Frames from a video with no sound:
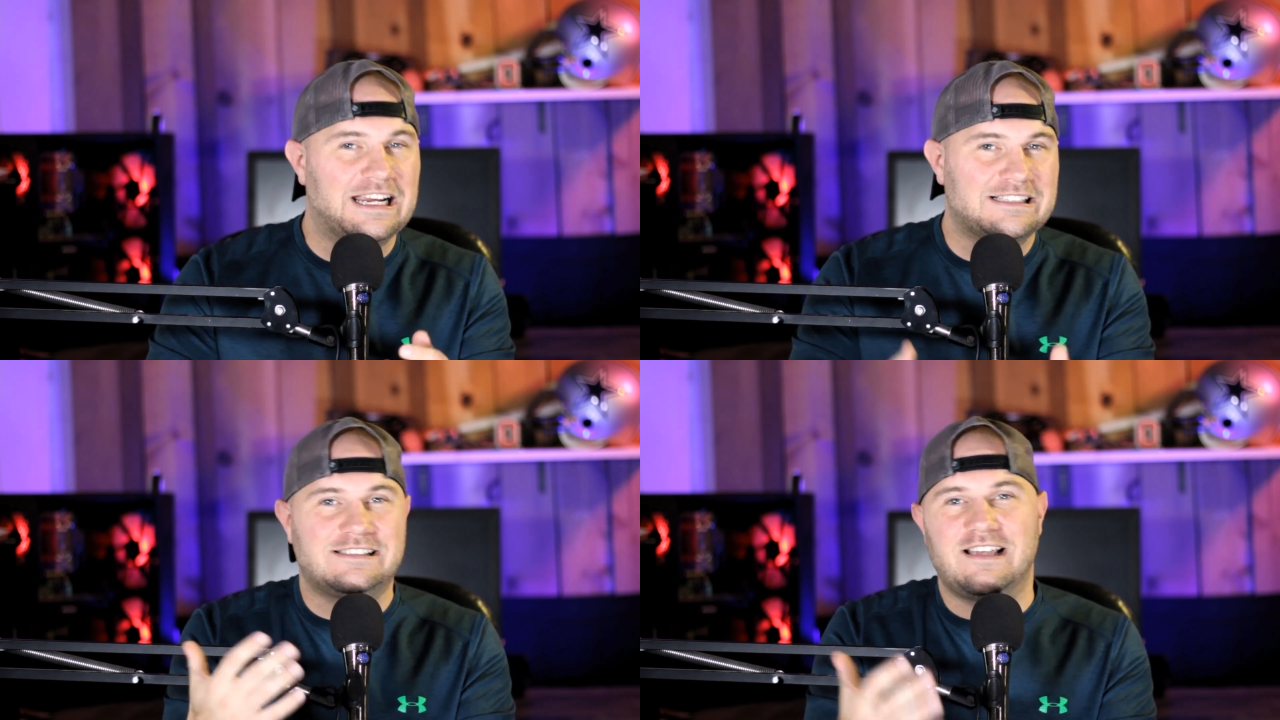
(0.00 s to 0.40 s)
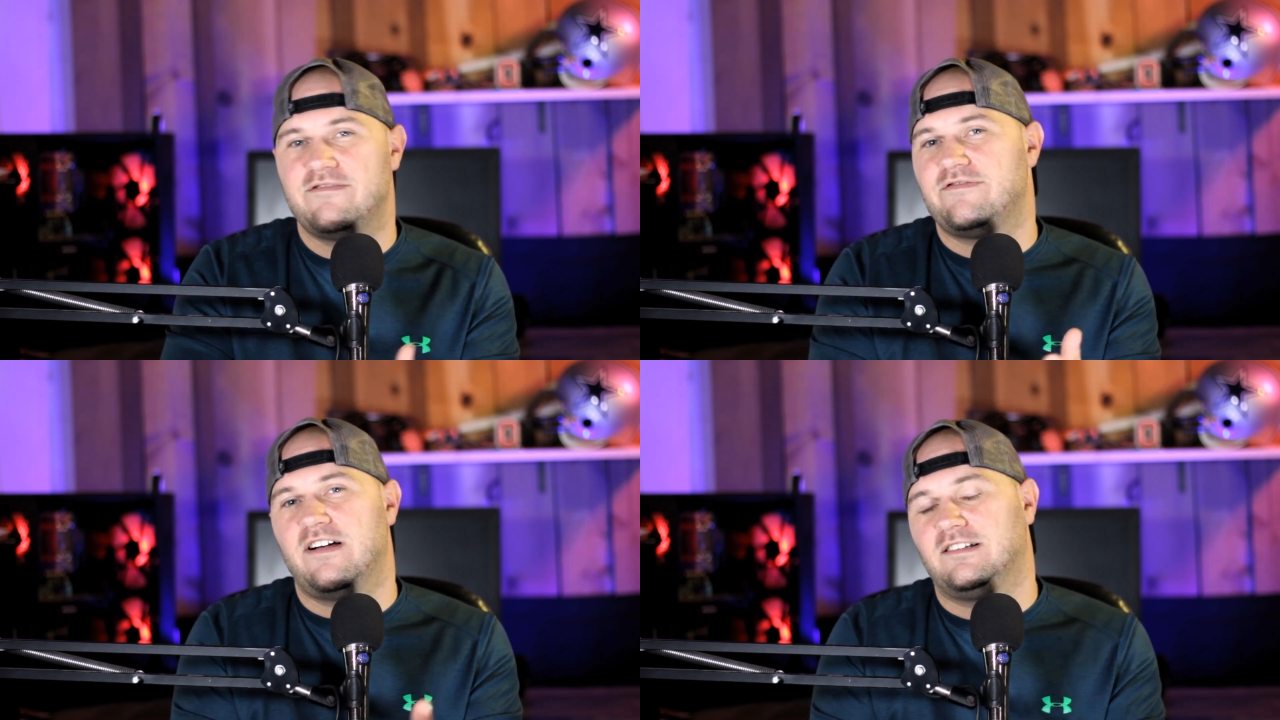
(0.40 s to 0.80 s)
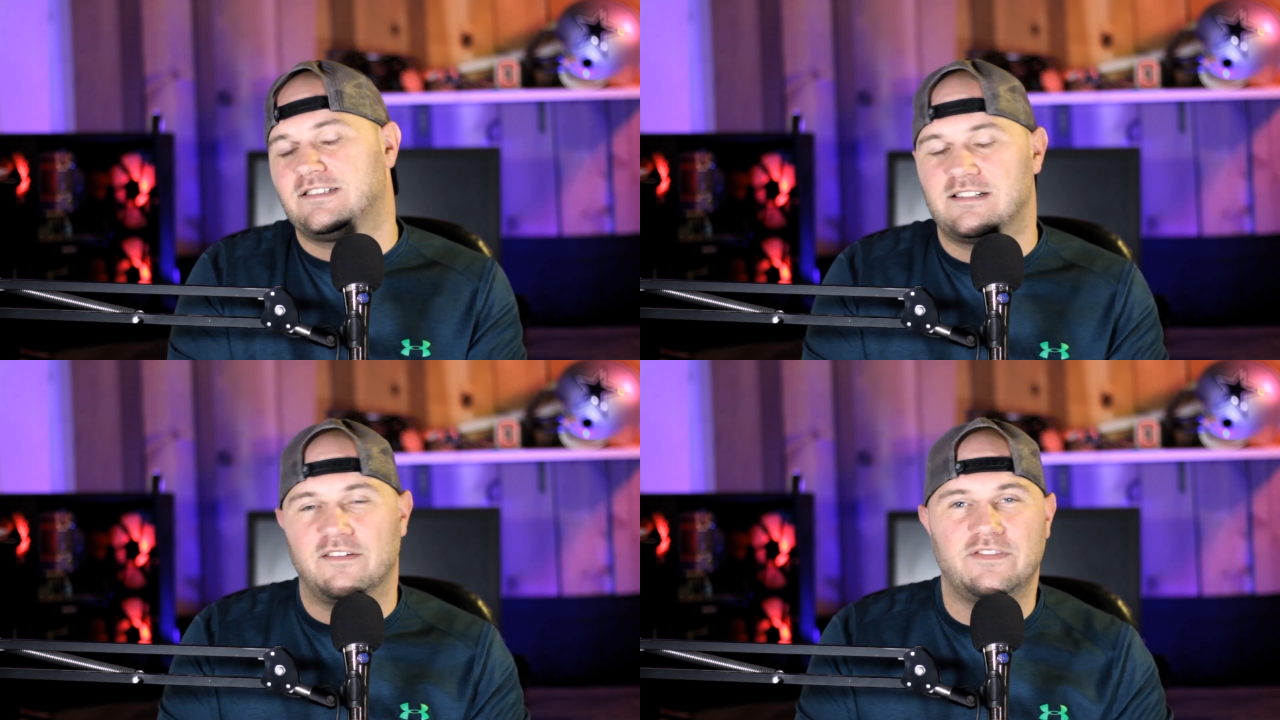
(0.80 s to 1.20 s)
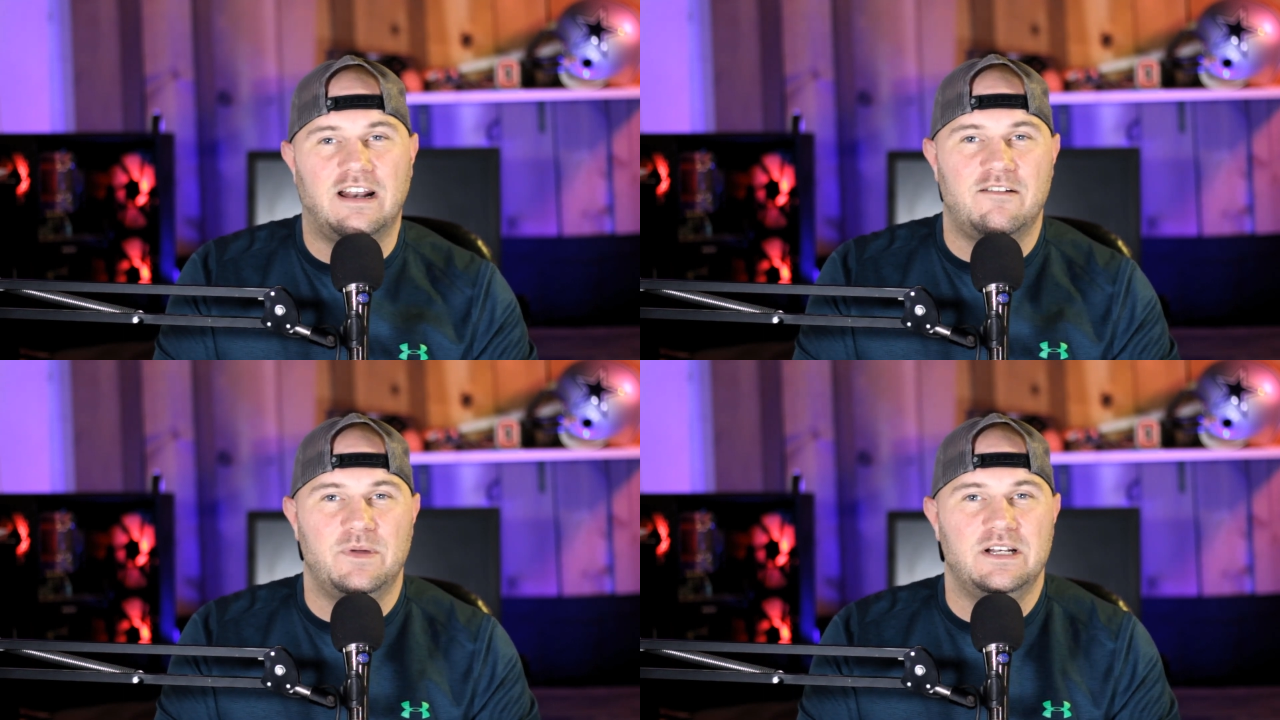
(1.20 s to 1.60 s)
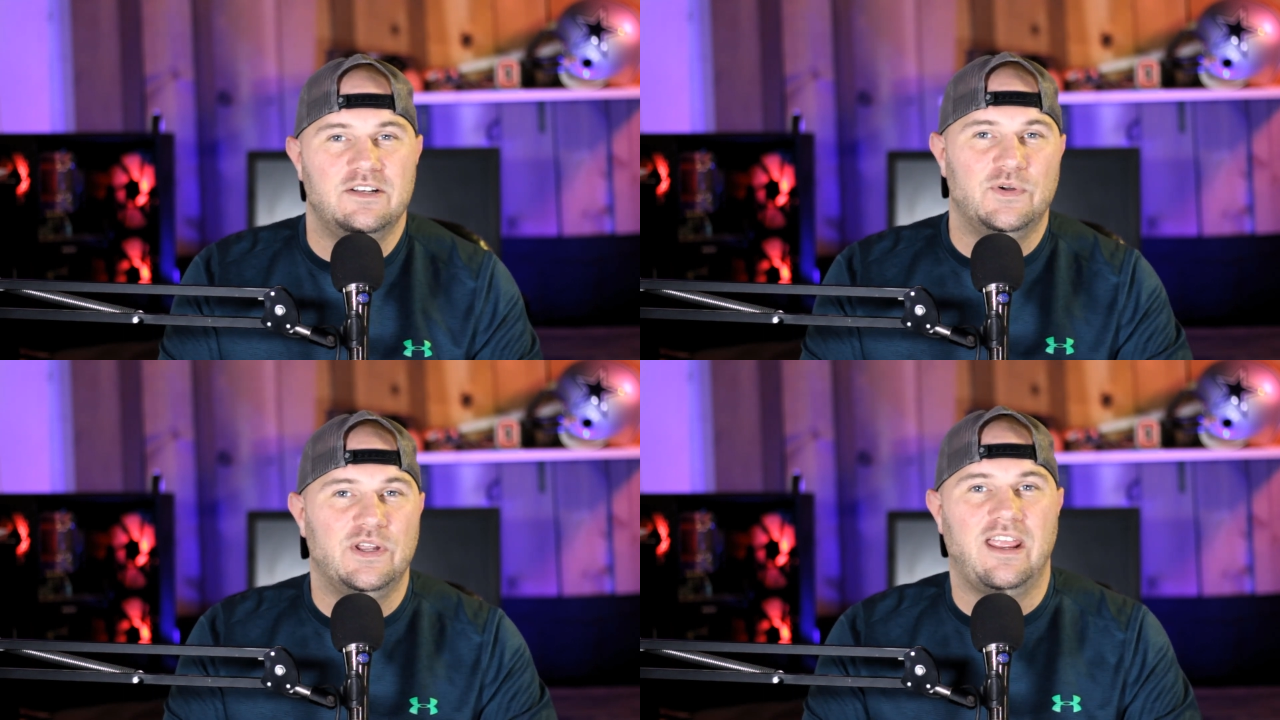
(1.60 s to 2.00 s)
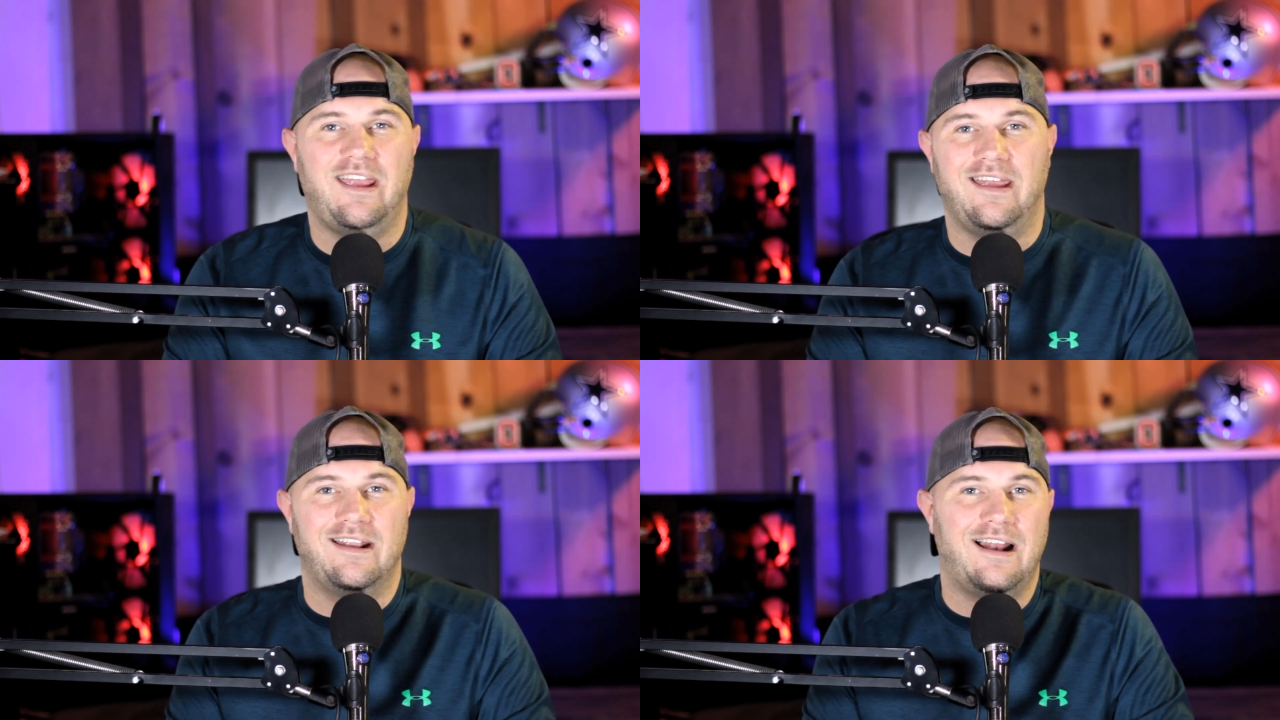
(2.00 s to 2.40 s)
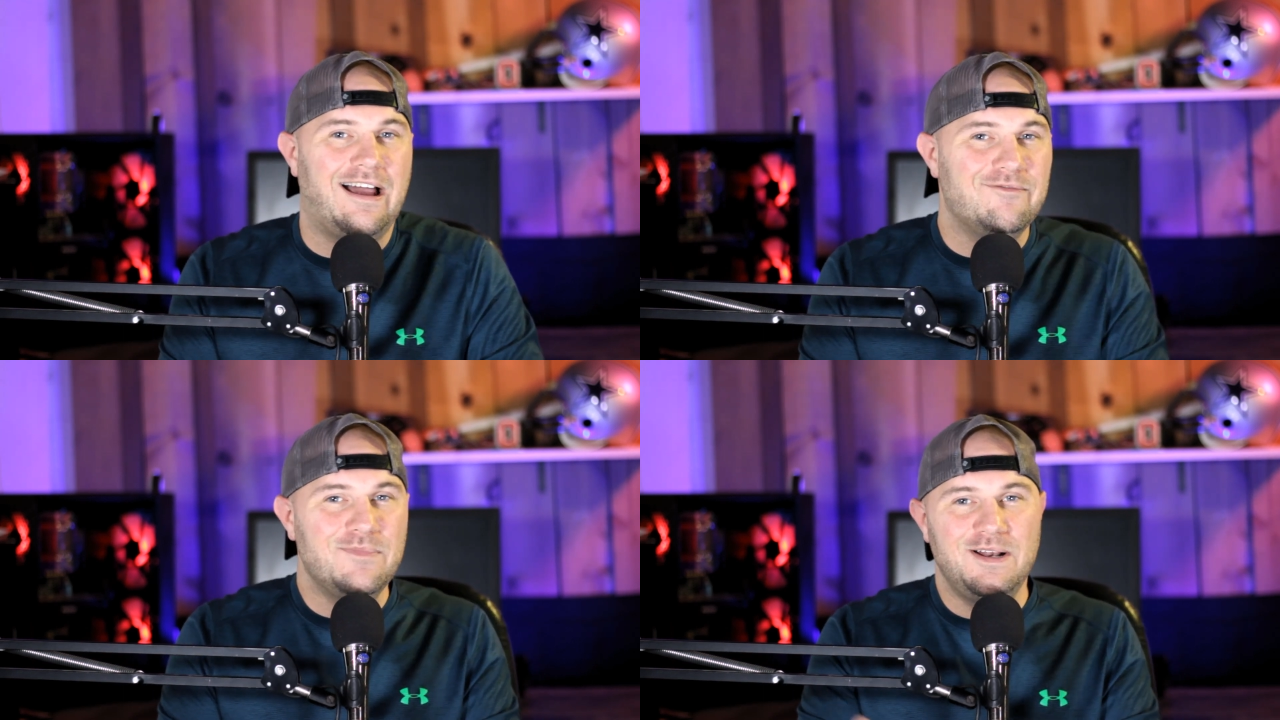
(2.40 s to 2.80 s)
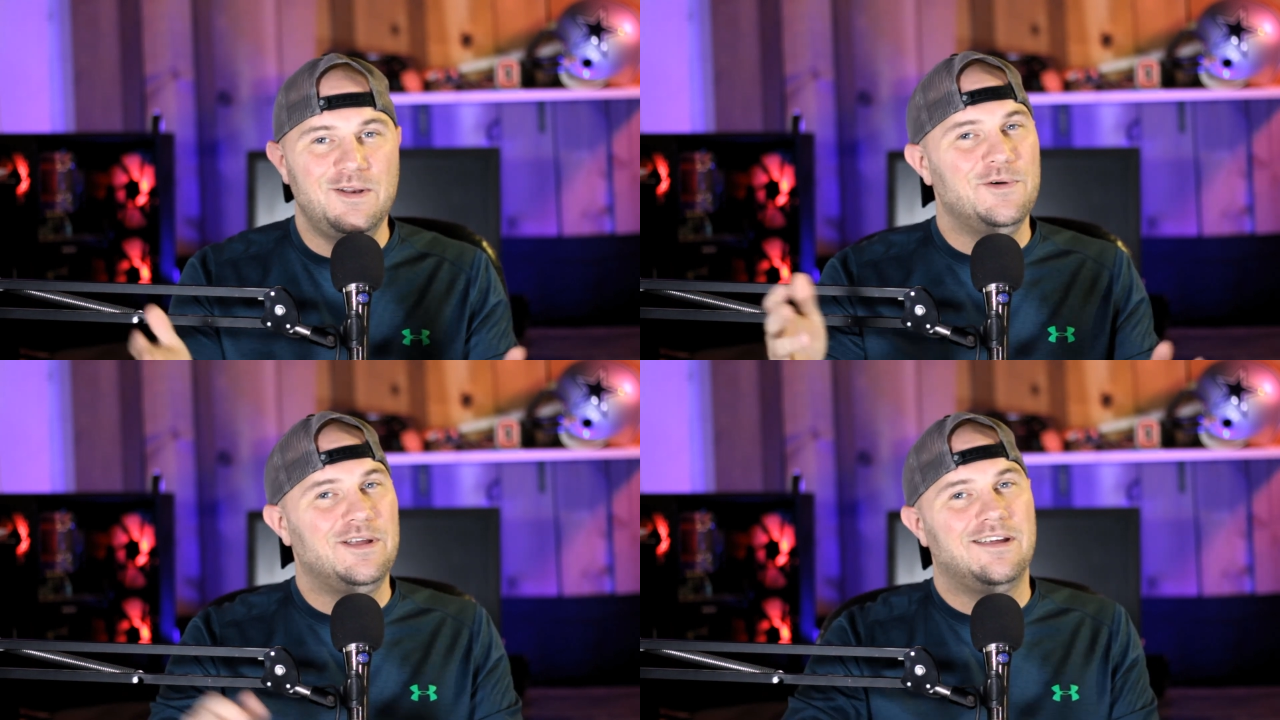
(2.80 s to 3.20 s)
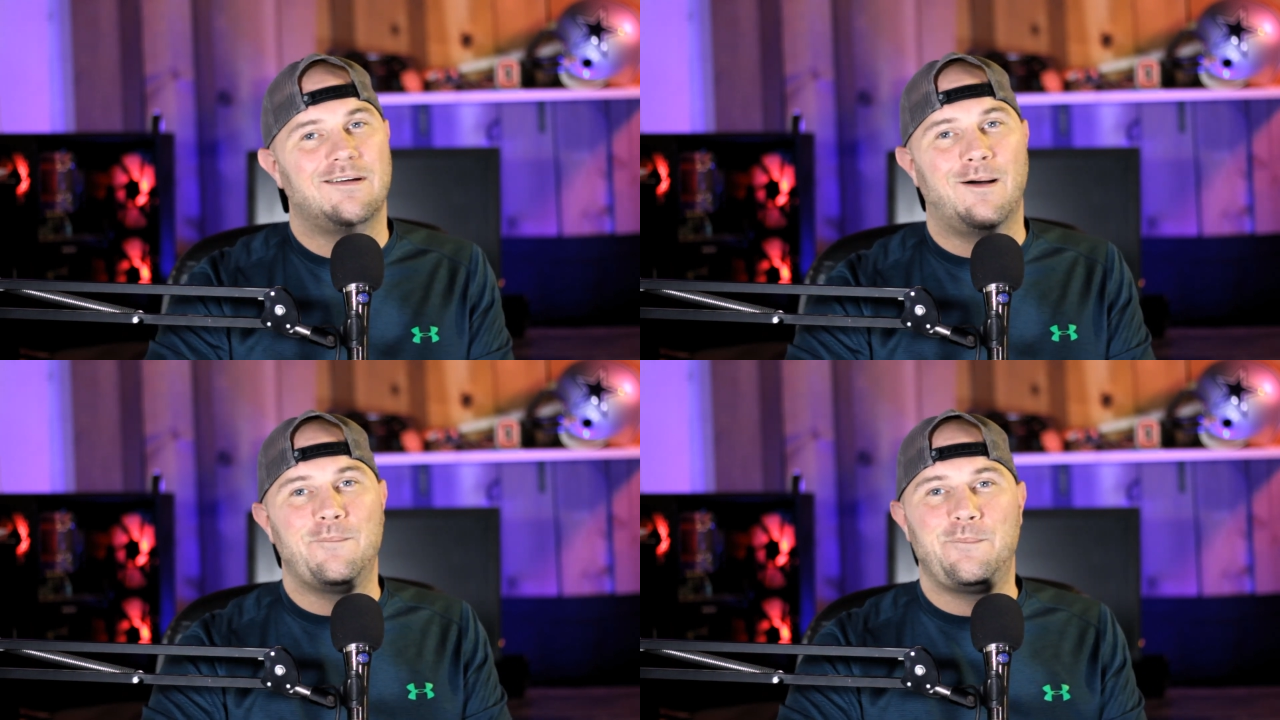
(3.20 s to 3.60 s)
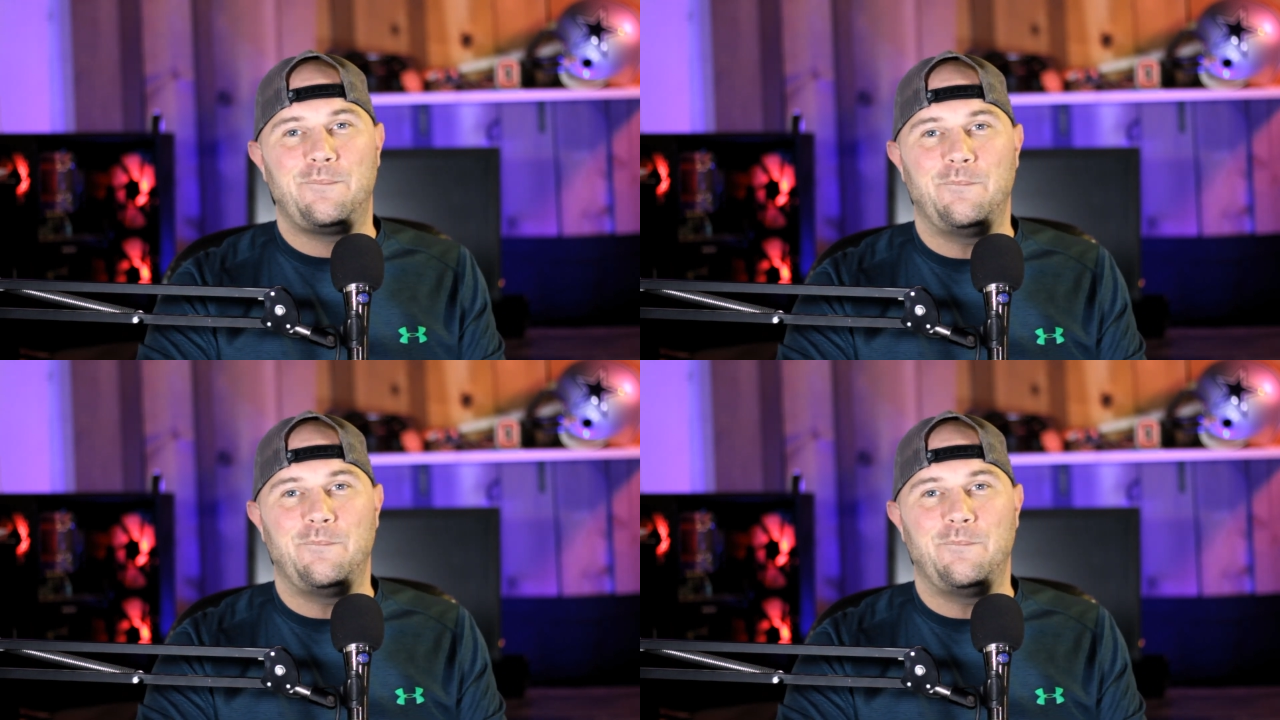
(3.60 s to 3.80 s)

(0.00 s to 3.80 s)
XFL stuff that I've been doing, and I've been doing a